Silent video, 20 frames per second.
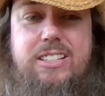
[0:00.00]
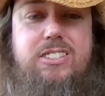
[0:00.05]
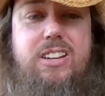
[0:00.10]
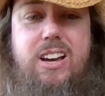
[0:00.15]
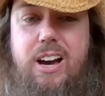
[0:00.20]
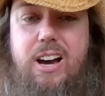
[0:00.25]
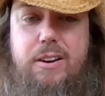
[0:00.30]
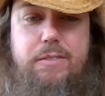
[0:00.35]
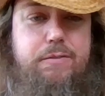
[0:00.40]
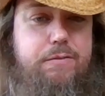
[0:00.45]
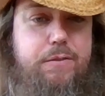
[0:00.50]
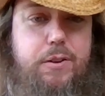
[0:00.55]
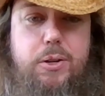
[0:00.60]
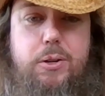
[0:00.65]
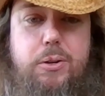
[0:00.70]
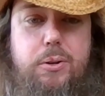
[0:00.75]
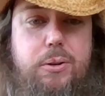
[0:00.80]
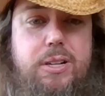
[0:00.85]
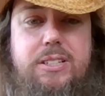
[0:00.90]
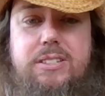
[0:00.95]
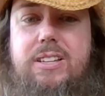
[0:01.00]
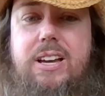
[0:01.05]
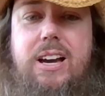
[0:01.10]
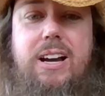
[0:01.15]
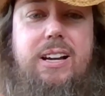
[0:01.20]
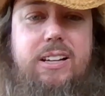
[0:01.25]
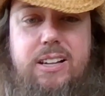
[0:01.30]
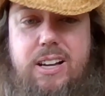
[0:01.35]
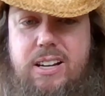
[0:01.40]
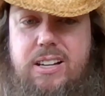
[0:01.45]
It's got food, it's
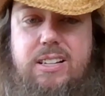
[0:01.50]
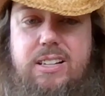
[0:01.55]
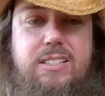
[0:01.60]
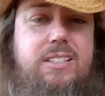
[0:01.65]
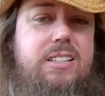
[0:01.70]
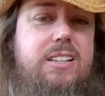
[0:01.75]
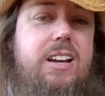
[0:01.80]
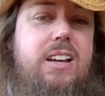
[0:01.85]
got guns,